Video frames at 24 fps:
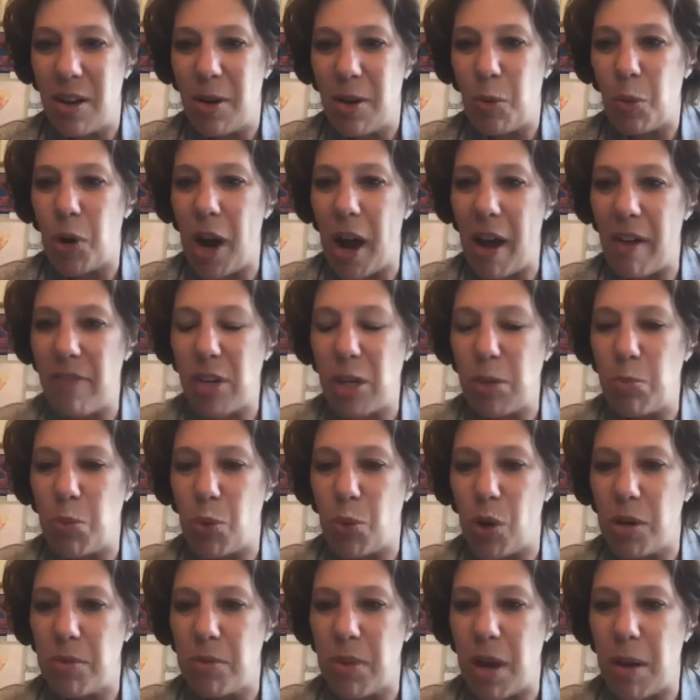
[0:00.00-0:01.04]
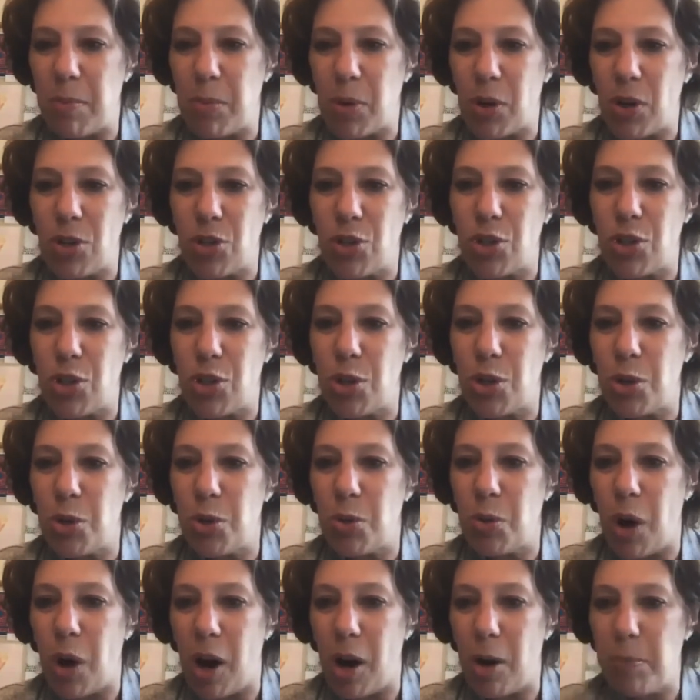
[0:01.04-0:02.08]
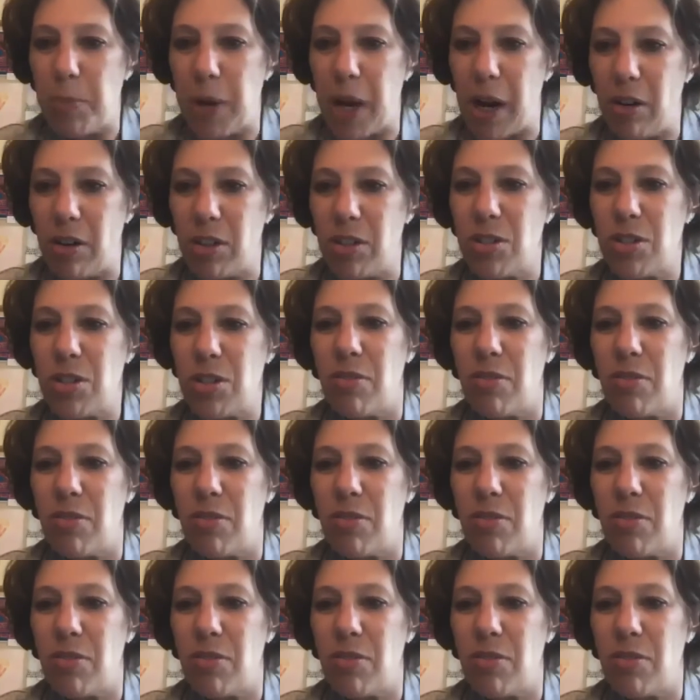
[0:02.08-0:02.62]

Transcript: we're having board members who are parents